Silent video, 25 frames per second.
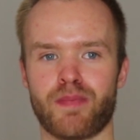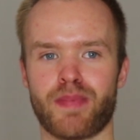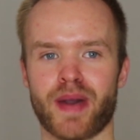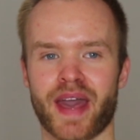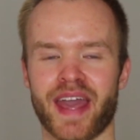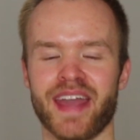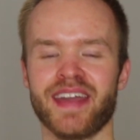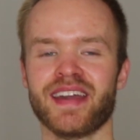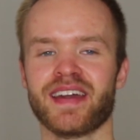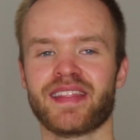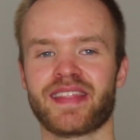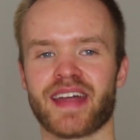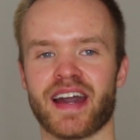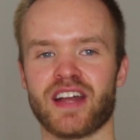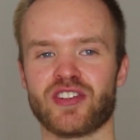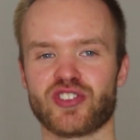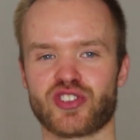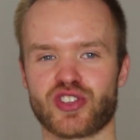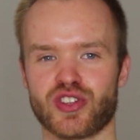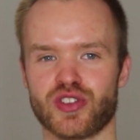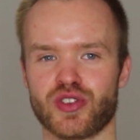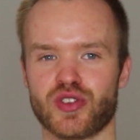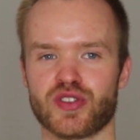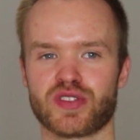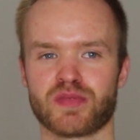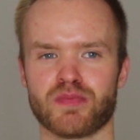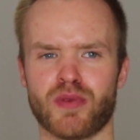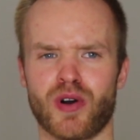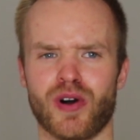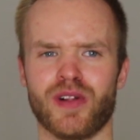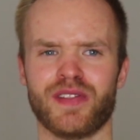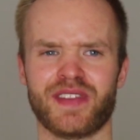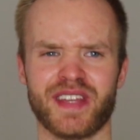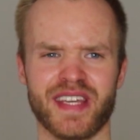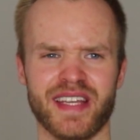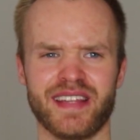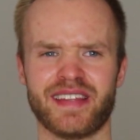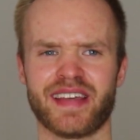to paying attention to
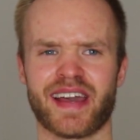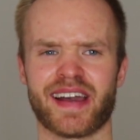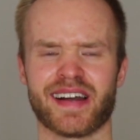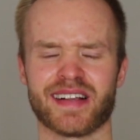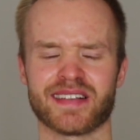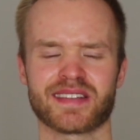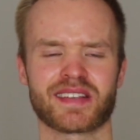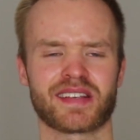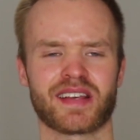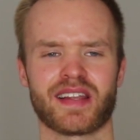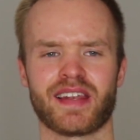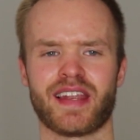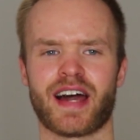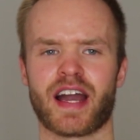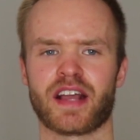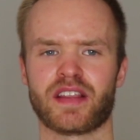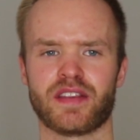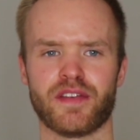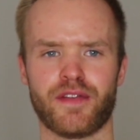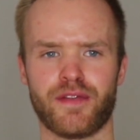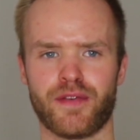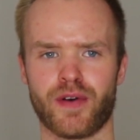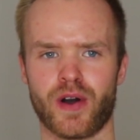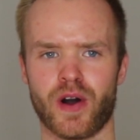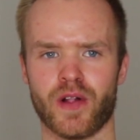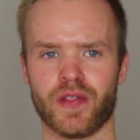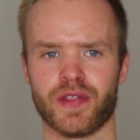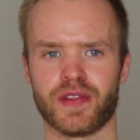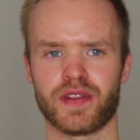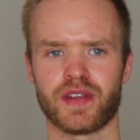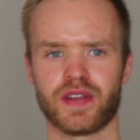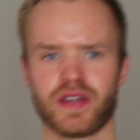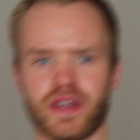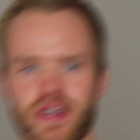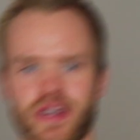small details like the font.